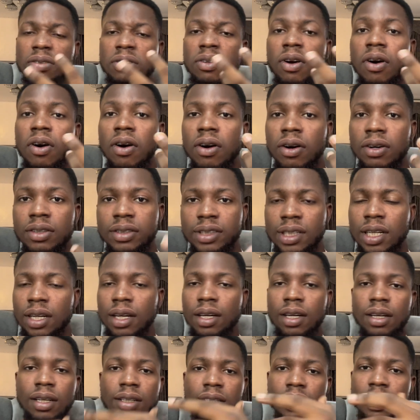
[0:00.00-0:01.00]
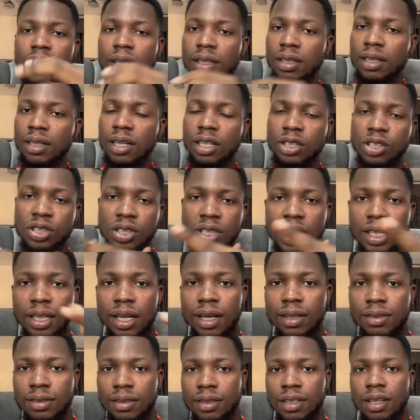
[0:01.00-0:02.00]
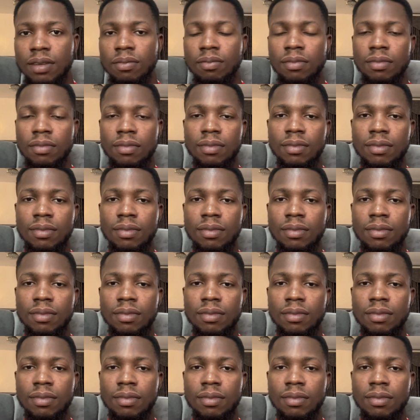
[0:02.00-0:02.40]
tongues. Yeah, you can share that to them.